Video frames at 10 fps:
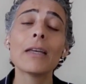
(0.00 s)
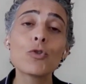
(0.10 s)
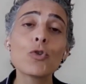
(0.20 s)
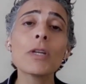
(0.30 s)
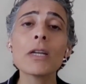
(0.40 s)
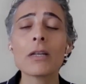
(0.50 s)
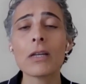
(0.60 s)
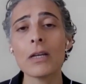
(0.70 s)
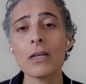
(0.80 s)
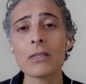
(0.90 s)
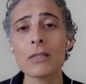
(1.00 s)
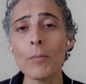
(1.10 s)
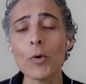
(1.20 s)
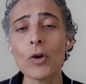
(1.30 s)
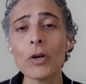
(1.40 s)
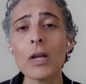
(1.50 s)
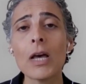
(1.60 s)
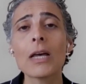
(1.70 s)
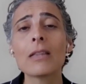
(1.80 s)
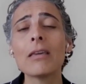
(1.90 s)
during summer,
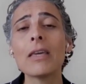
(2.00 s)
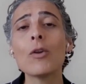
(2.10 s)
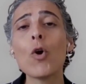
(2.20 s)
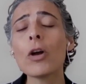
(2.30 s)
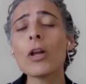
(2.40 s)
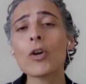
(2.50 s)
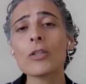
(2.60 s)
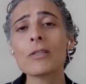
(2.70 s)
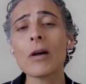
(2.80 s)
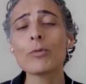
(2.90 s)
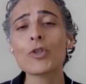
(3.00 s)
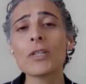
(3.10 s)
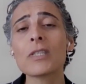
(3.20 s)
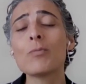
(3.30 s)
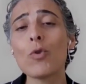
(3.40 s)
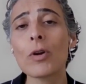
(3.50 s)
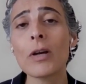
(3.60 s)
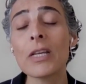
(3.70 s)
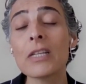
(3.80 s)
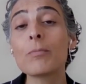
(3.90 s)
the local consumption
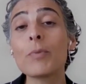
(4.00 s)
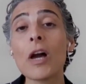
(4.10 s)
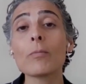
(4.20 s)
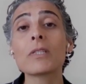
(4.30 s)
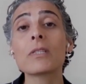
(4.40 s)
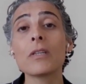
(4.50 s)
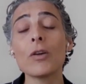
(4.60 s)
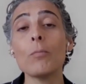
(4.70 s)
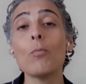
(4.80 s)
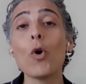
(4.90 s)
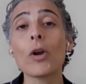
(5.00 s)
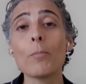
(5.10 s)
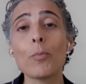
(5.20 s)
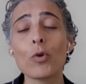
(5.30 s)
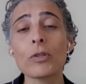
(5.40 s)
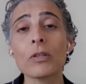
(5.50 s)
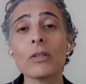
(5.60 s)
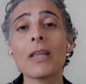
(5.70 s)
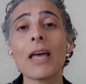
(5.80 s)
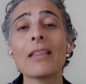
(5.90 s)
becomes more
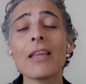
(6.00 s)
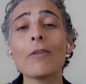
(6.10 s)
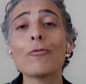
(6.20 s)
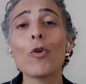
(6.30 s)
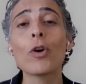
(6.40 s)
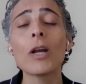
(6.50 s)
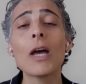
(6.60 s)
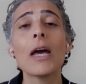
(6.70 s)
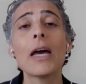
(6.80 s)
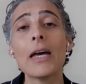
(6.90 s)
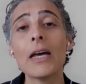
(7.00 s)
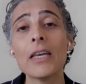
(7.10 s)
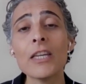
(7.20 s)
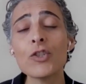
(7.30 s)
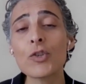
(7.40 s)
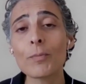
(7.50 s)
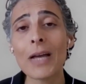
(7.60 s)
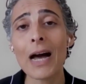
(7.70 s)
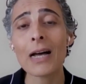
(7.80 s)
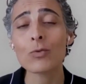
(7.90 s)
important, and therefore Egypt
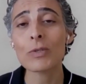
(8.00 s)
gas